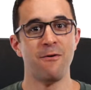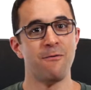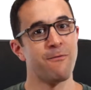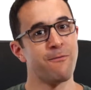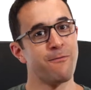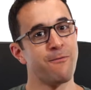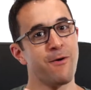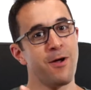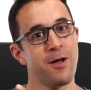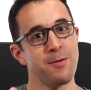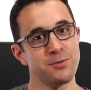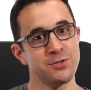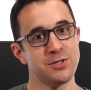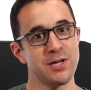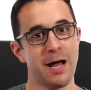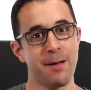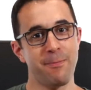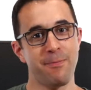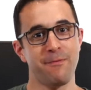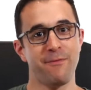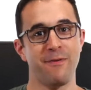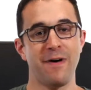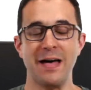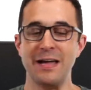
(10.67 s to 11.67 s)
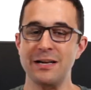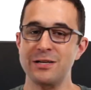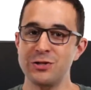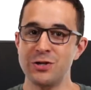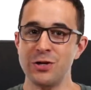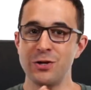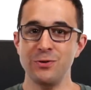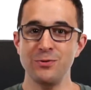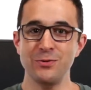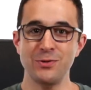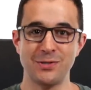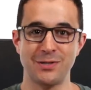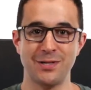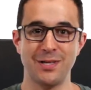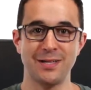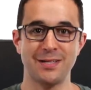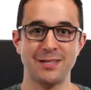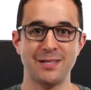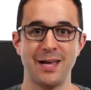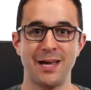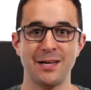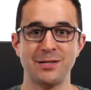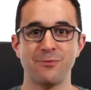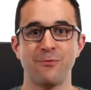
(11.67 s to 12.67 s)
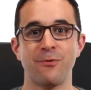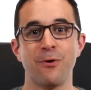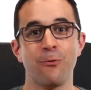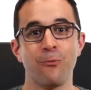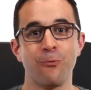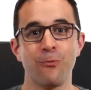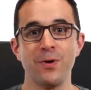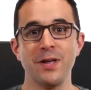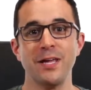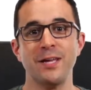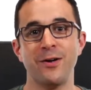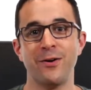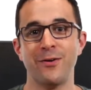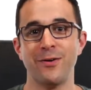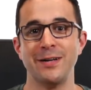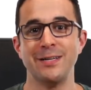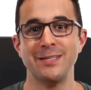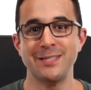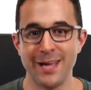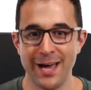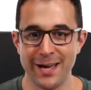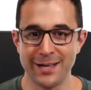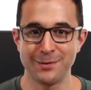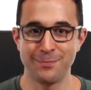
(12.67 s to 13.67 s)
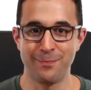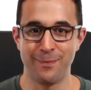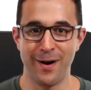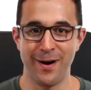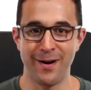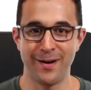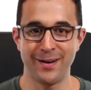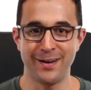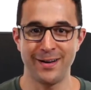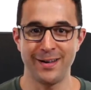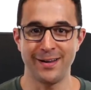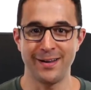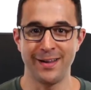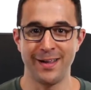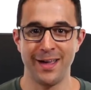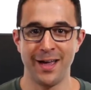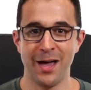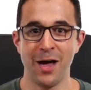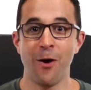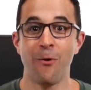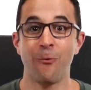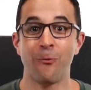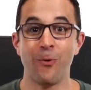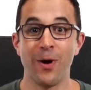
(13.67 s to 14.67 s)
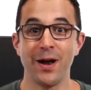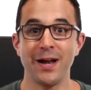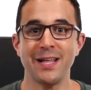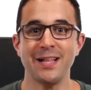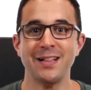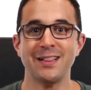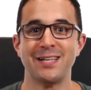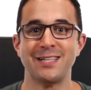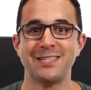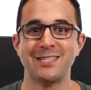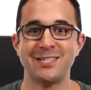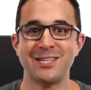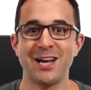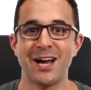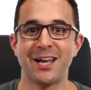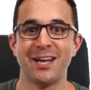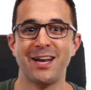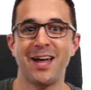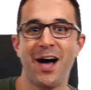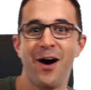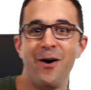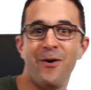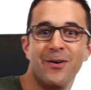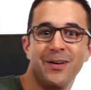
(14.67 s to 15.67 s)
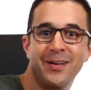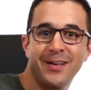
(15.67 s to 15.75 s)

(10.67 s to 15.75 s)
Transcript: from Shopify to SlickText for recurring text marketing. Ready? Let's check it out.